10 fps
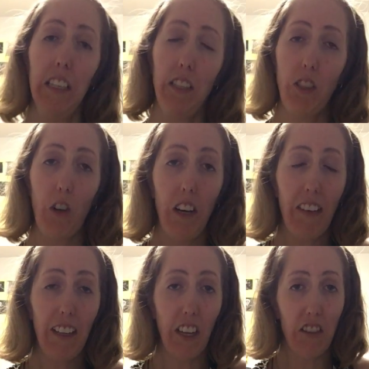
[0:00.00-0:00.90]
sorry if
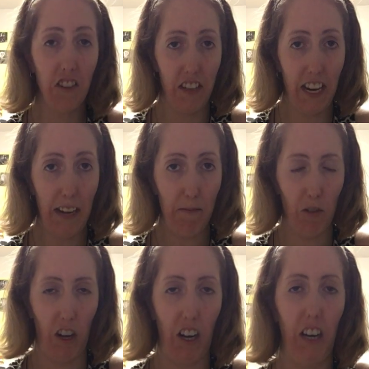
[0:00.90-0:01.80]
I got your name
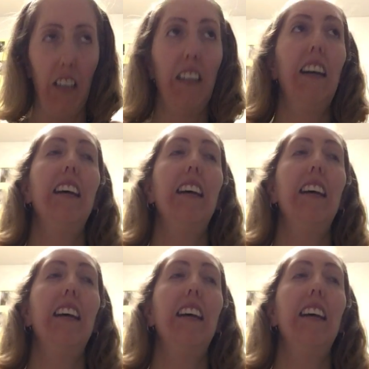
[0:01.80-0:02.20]
wrong.